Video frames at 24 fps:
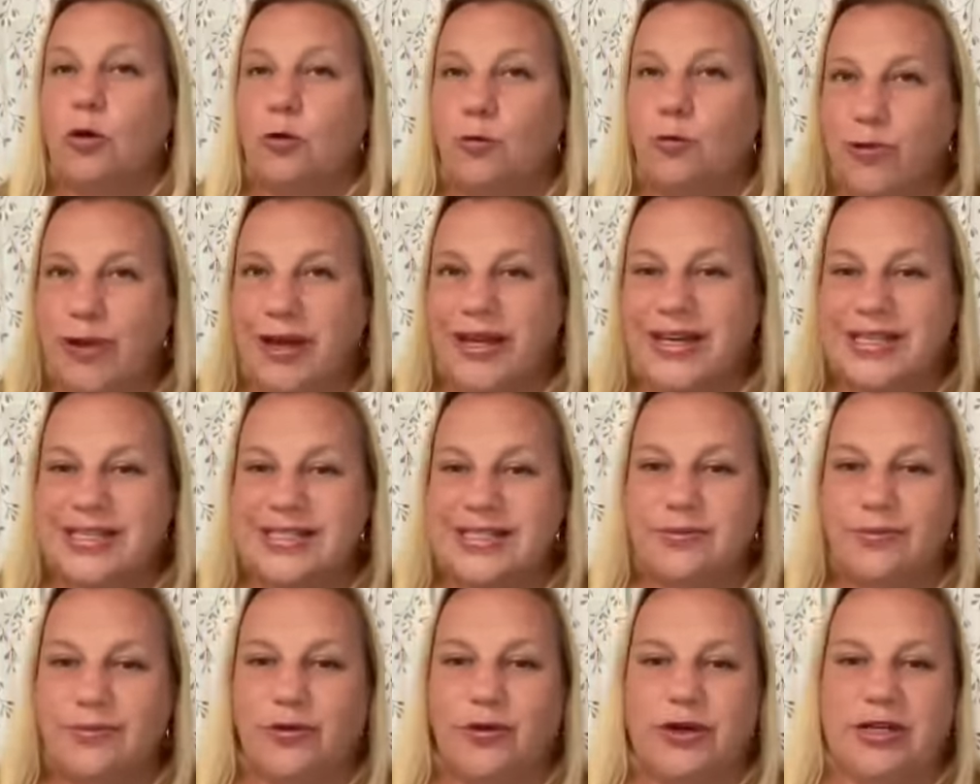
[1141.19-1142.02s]
What is
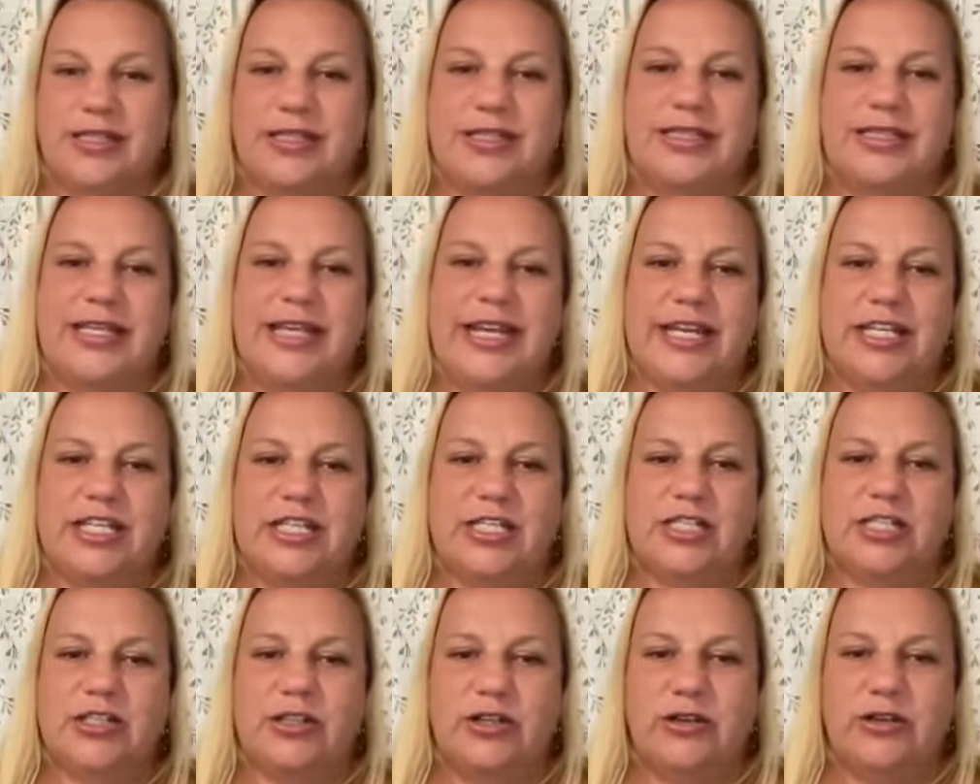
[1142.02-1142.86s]
important to teach?
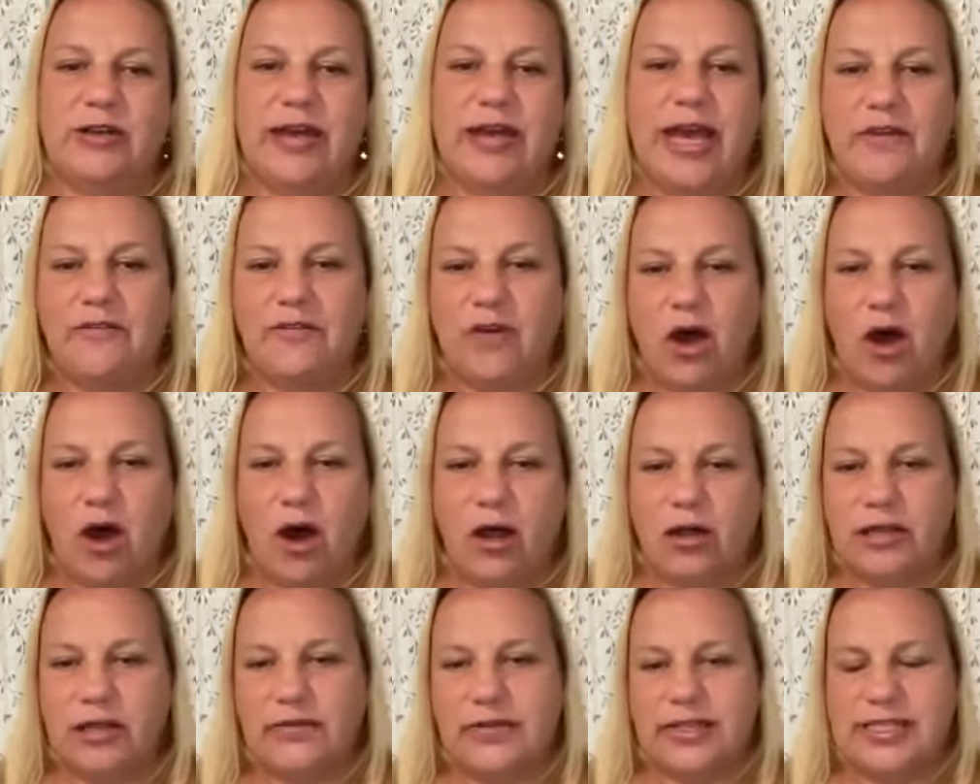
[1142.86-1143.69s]
And so you have
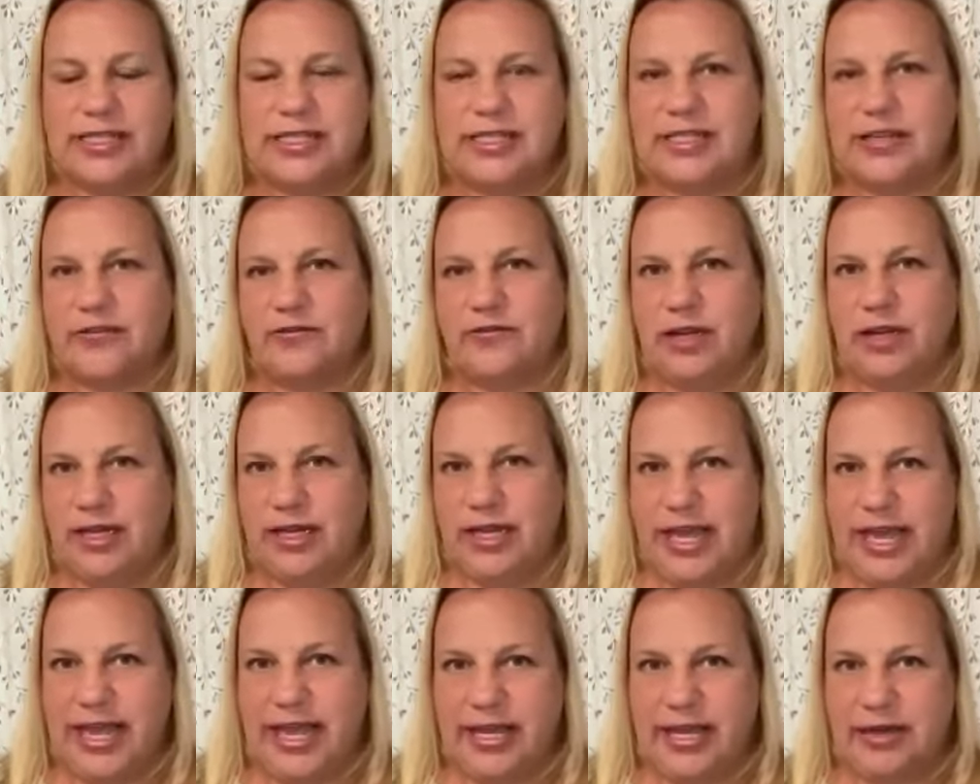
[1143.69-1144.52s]
all of these different
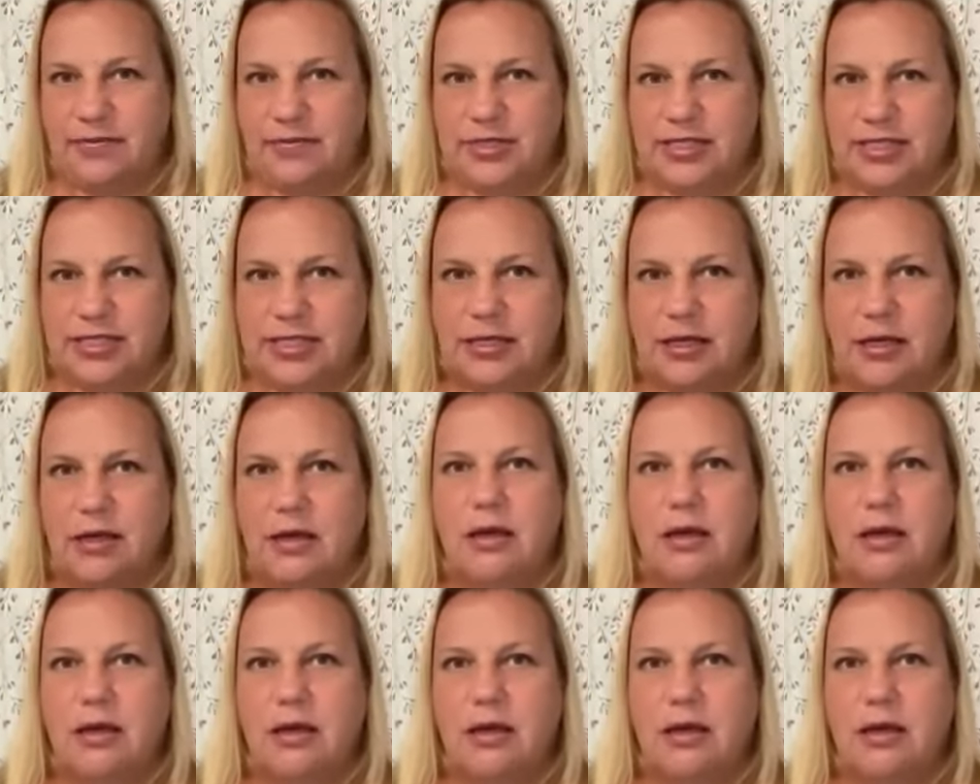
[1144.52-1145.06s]
camps